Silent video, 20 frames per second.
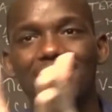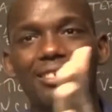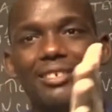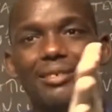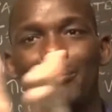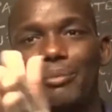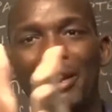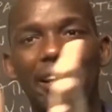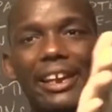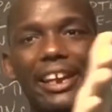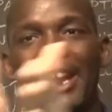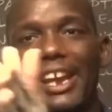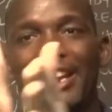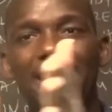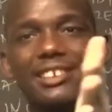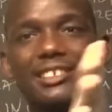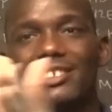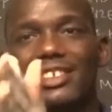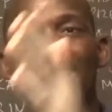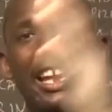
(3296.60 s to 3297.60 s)
my
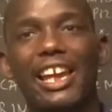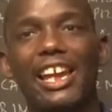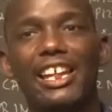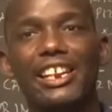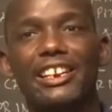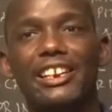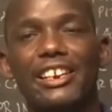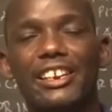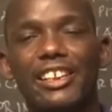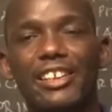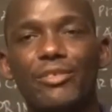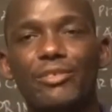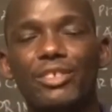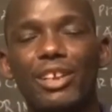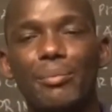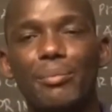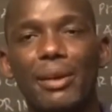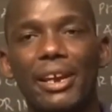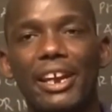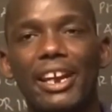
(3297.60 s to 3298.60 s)
hands and lift up
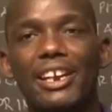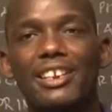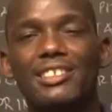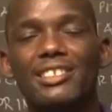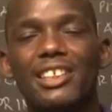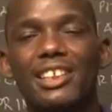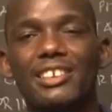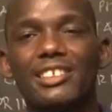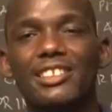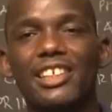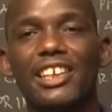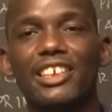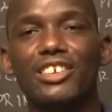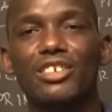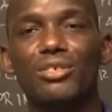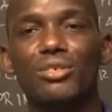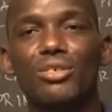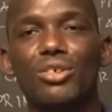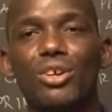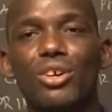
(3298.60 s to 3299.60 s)
my hands and thank you,
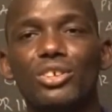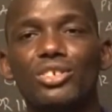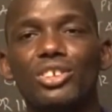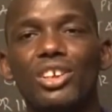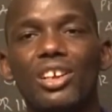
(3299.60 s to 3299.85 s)
God,